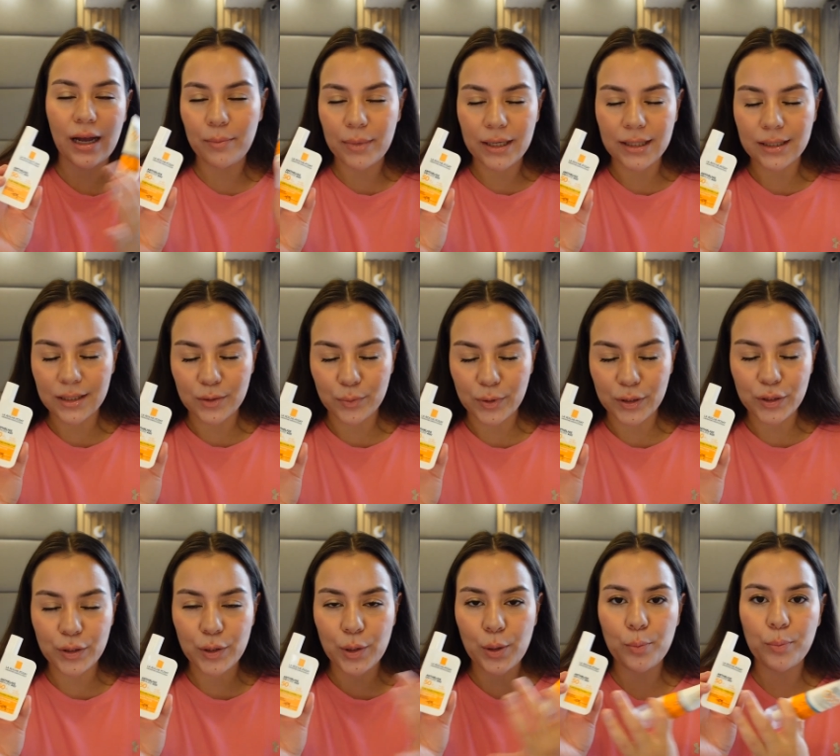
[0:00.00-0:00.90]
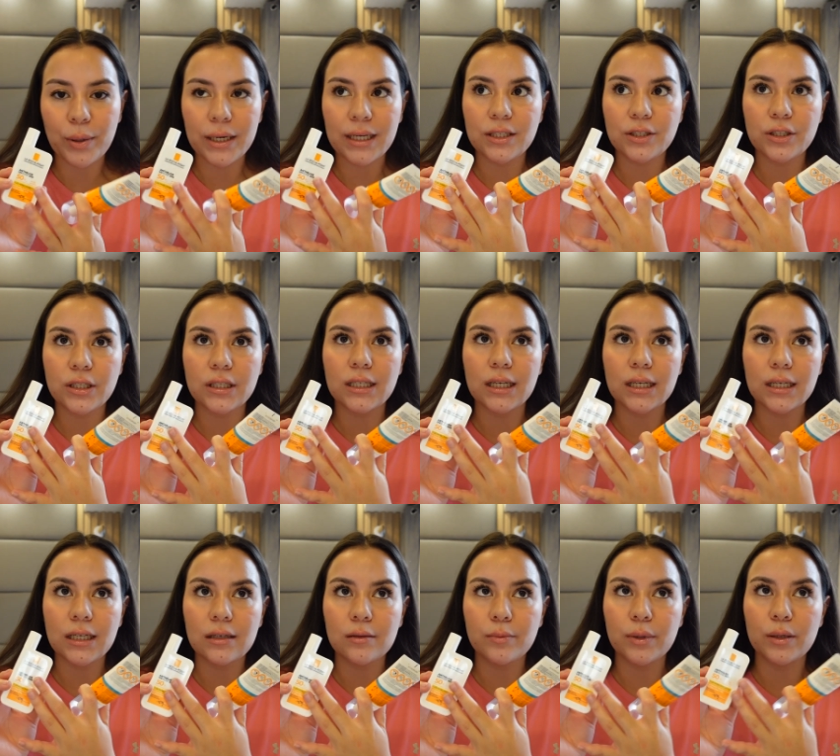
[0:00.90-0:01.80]
I mean this one too, but it's just a
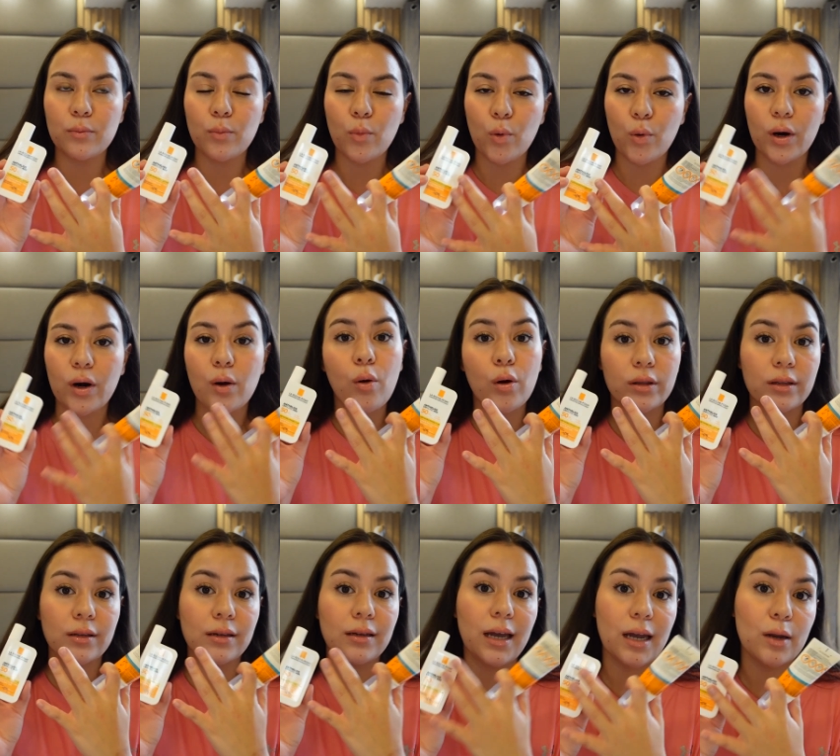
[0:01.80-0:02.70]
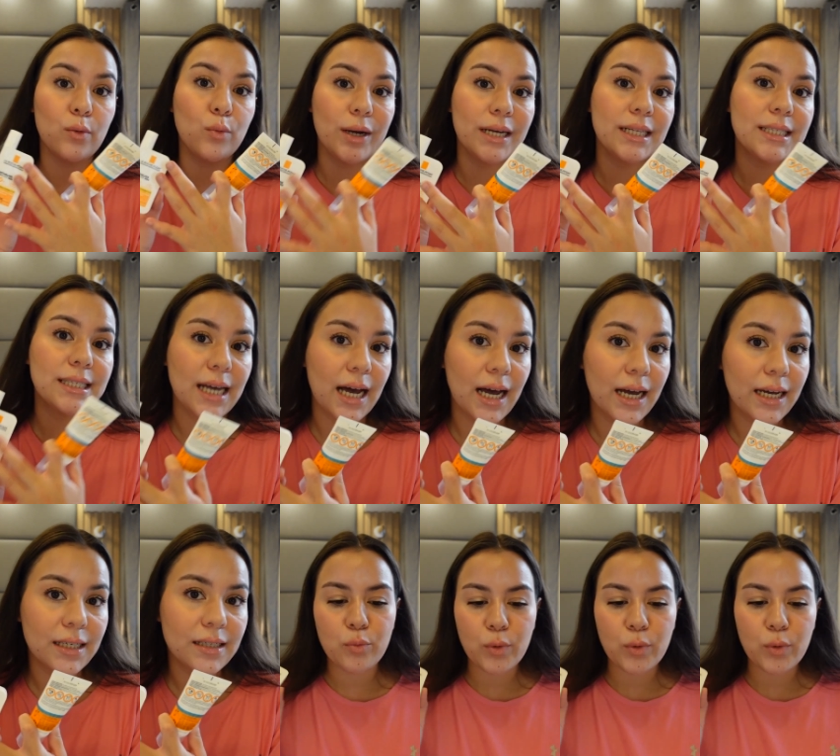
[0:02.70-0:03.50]
little bit more on the lightweight side.